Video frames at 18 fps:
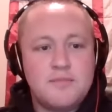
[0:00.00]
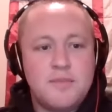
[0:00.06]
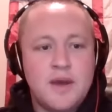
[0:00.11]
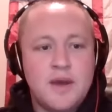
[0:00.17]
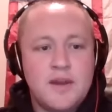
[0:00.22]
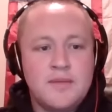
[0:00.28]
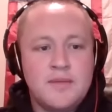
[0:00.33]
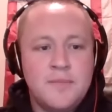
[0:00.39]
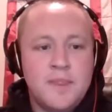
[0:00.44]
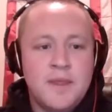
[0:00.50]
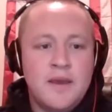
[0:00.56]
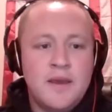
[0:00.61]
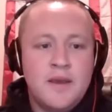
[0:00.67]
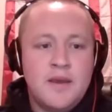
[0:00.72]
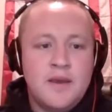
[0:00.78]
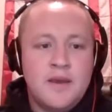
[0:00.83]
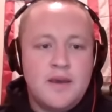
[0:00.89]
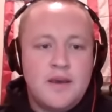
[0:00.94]
But
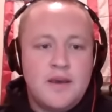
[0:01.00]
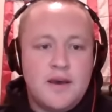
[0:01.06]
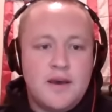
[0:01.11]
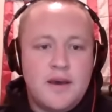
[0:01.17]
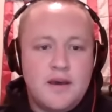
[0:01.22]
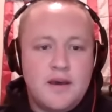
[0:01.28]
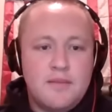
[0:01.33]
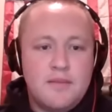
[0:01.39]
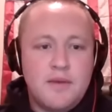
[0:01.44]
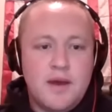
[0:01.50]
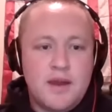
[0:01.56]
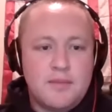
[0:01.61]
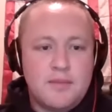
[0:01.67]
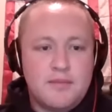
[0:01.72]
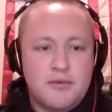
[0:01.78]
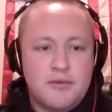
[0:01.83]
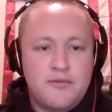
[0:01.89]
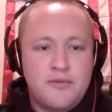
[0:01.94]

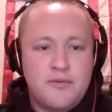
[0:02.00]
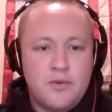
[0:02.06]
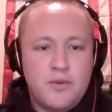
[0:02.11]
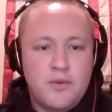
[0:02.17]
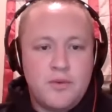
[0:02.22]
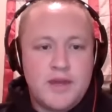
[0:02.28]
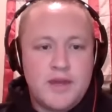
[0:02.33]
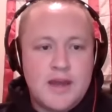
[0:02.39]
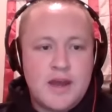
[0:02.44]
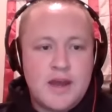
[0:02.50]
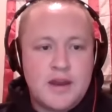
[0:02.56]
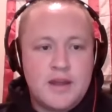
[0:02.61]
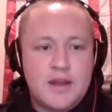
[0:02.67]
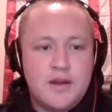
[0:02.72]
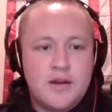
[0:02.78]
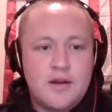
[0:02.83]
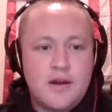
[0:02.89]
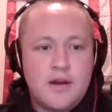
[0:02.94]
Mike, before we get out of
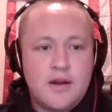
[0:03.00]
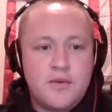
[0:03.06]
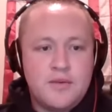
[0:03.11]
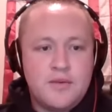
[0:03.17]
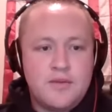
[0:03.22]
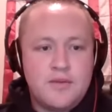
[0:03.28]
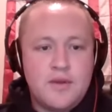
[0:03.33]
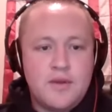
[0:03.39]
here, I want